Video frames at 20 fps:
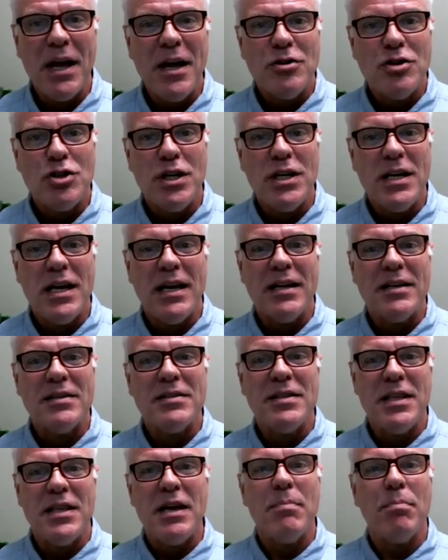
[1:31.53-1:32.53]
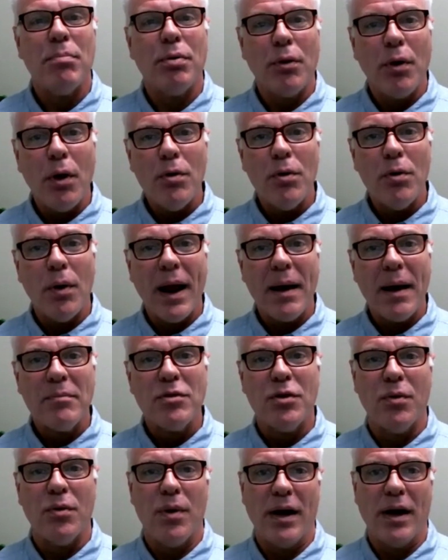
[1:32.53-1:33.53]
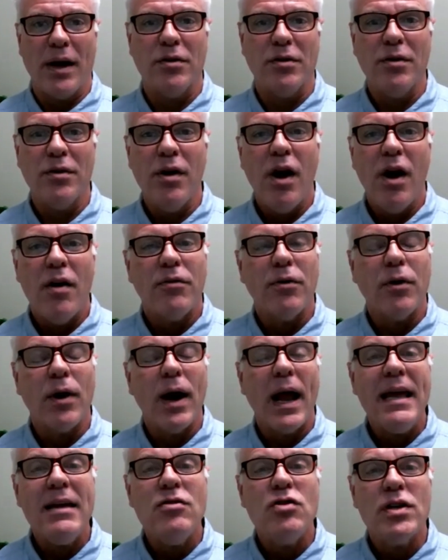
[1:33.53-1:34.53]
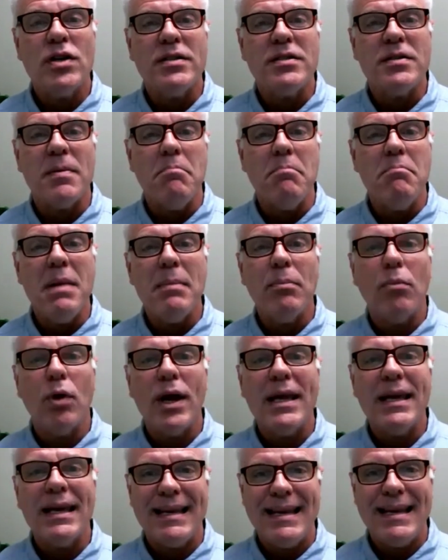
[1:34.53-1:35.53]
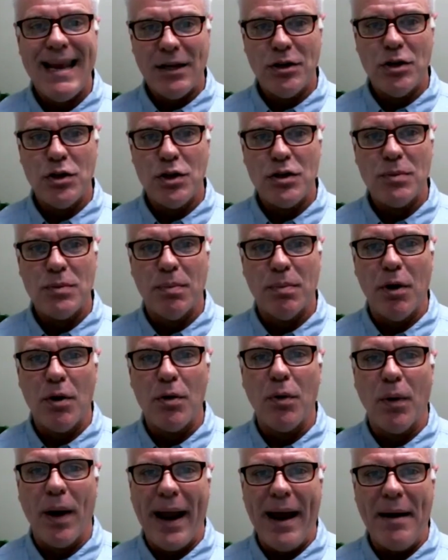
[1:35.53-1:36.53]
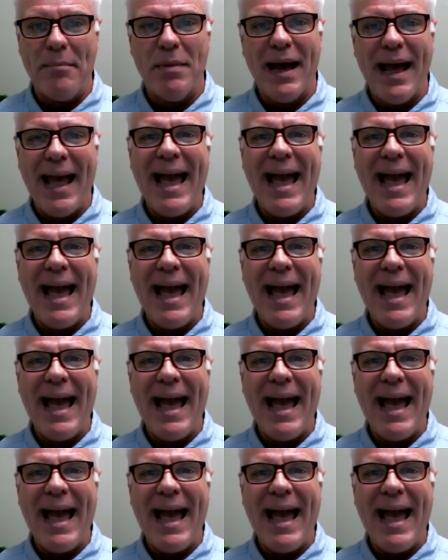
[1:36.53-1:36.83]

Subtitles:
She is the program director for AGE's Memory Connections program.